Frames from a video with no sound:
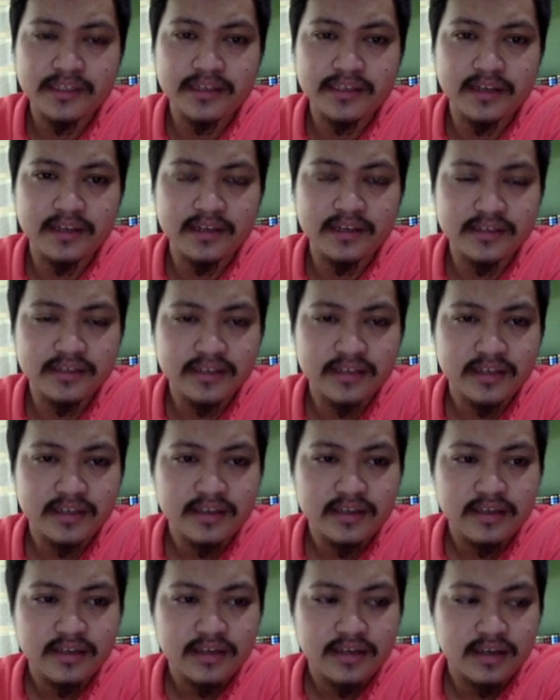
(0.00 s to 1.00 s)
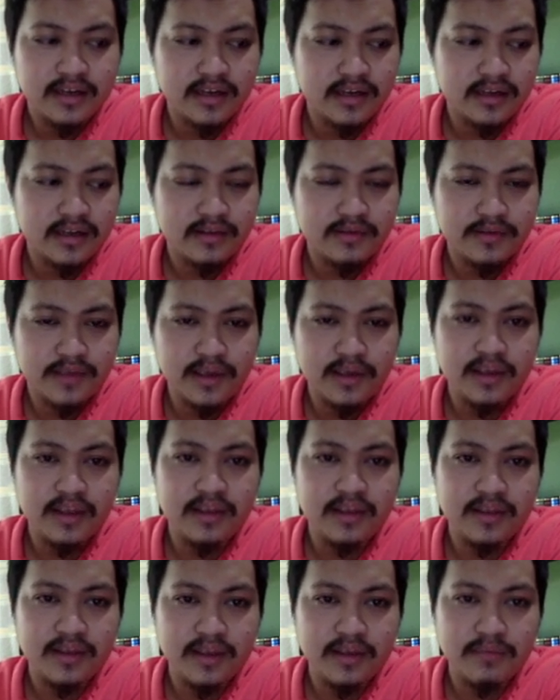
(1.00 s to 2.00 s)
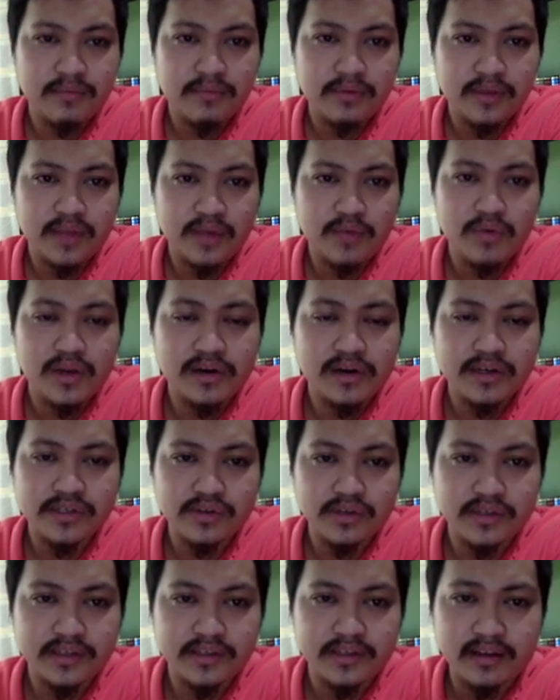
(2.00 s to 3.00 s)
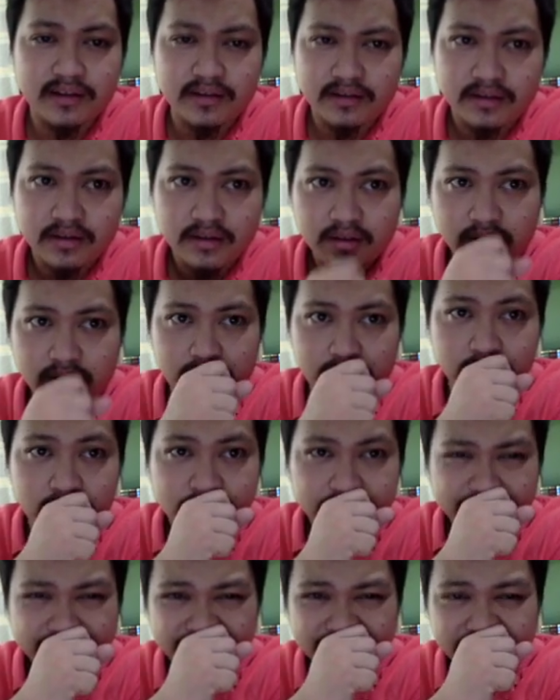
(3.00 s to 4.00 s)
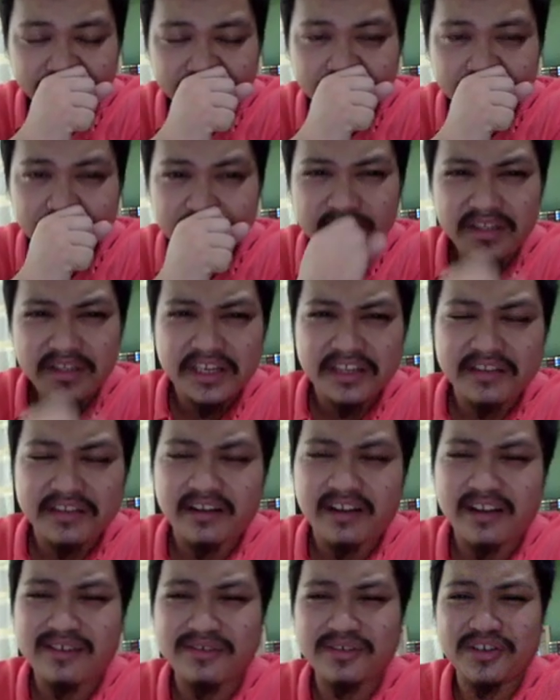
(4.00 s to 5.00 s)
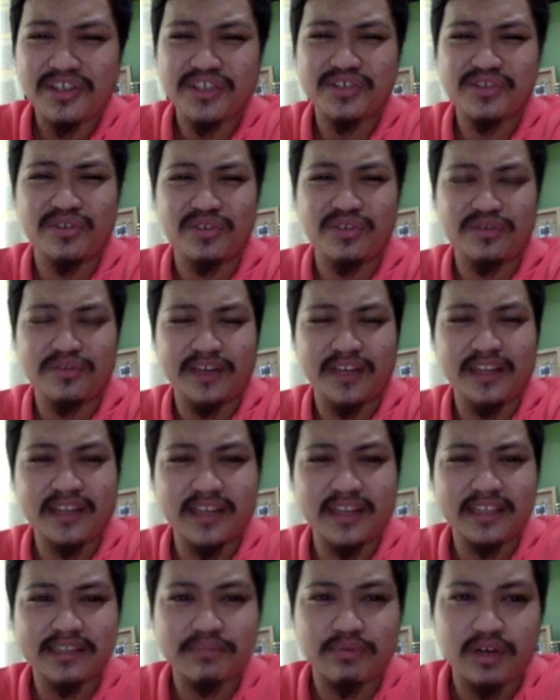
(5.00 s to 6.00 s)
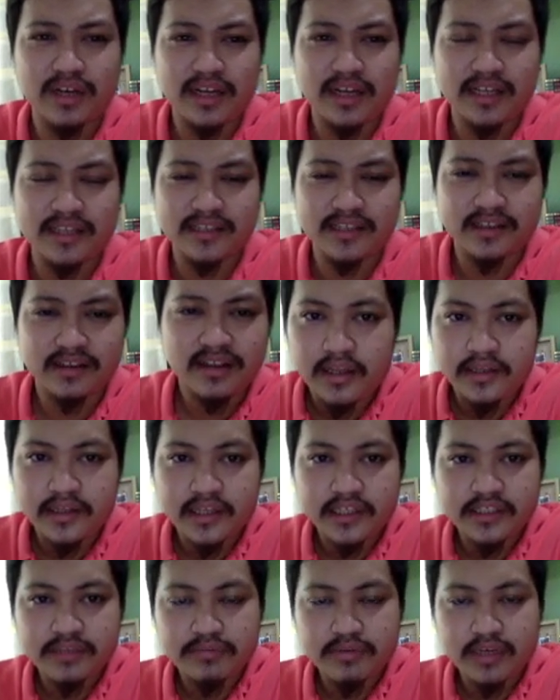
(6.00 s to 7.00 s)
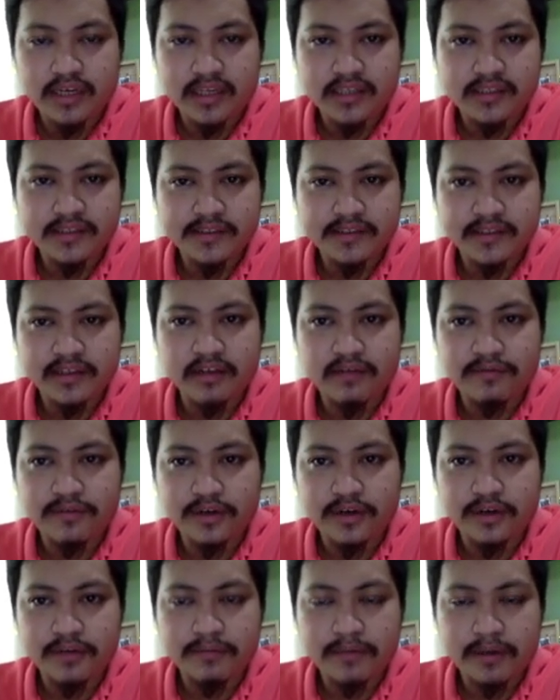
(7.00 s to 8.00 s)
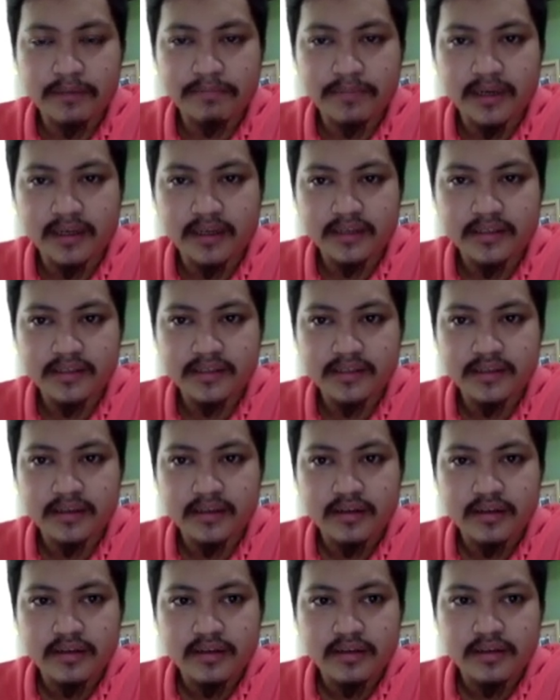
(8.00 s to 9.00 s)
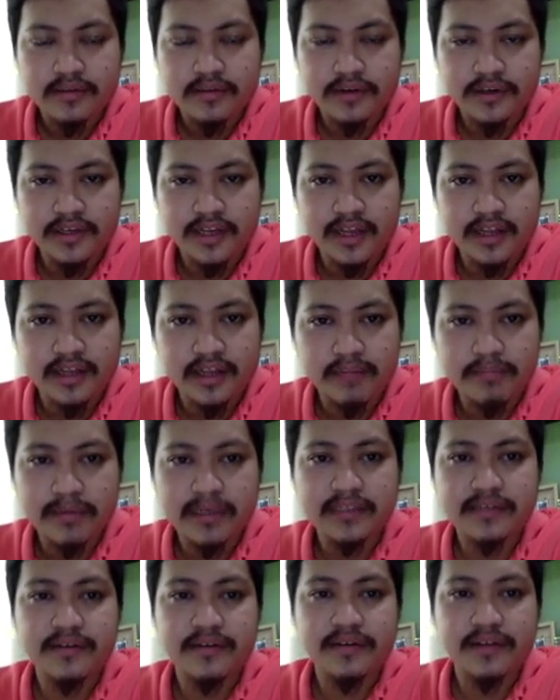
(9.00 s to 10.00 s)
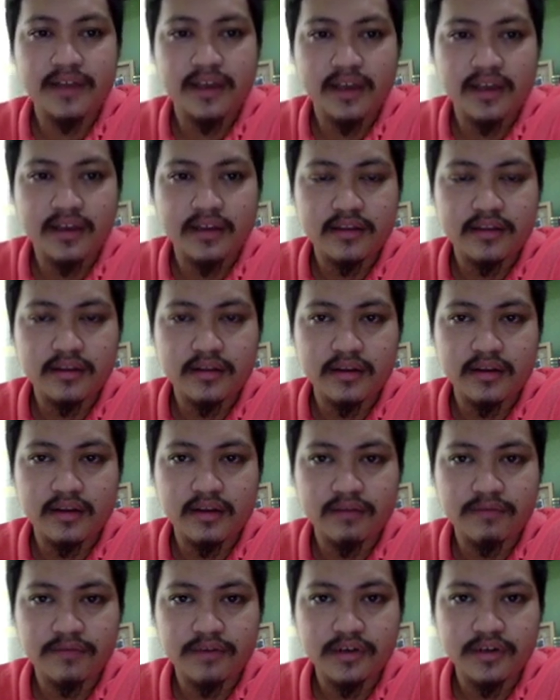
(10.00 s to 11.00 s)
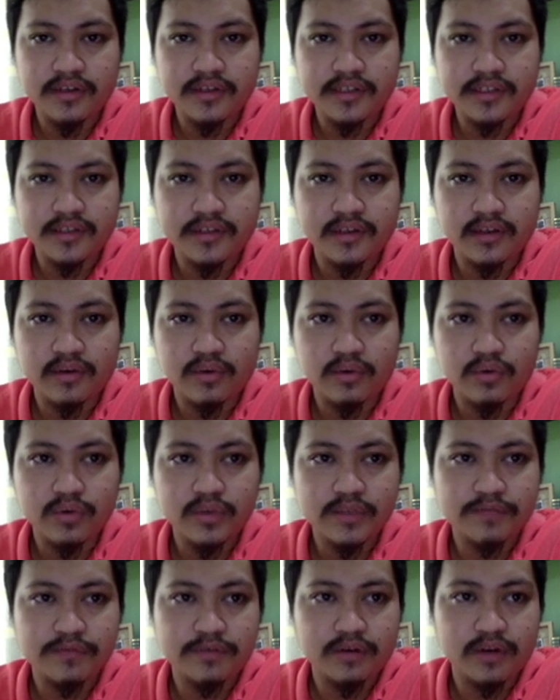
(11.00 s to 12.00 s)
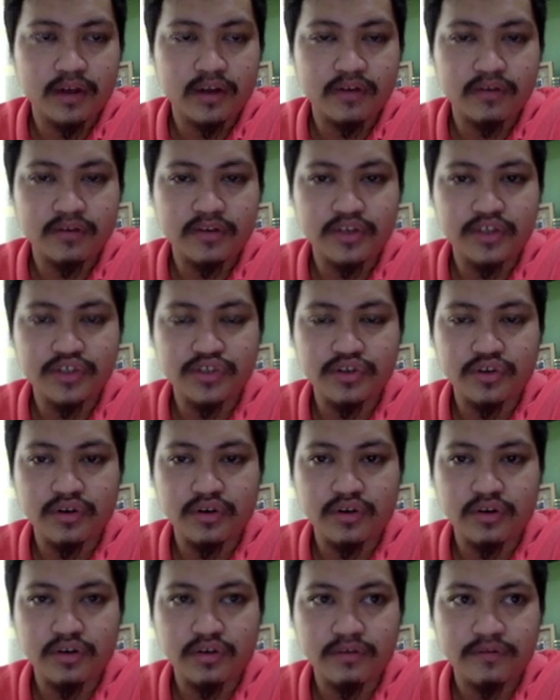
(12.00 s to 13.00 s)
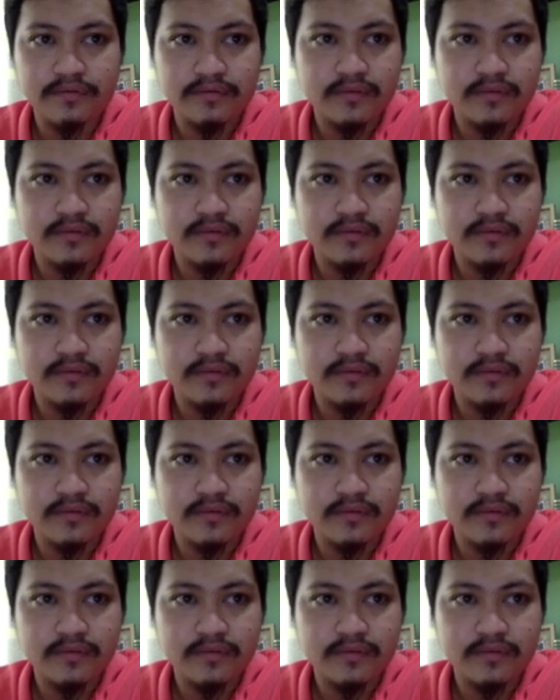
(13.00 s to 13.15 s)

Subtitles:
class, they will result in the recognition of an intangible asset. Intangible asset is governed by PAS 38, and PAS 38 governs the rules for recognition of